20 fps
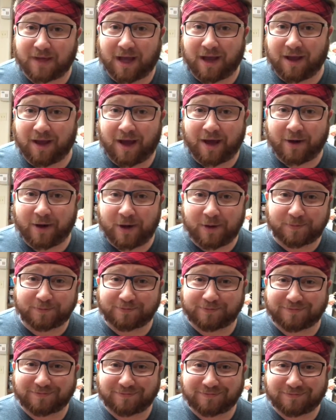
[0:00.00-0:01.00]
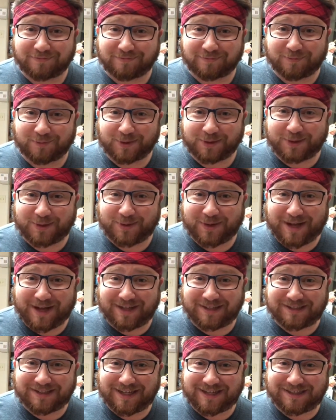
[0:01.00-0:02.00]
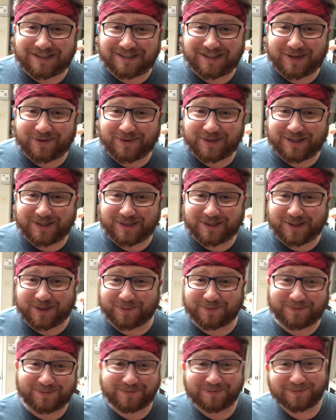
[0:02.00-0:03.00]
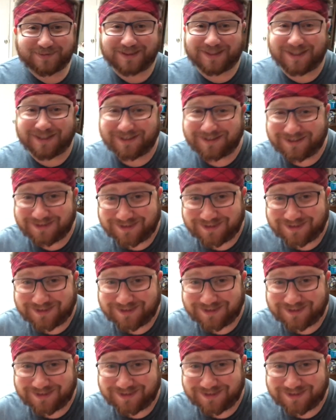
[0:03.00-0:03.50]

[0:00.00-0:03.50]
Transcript: I don't know. We'll see what Allison has to say when she gets home. See ya.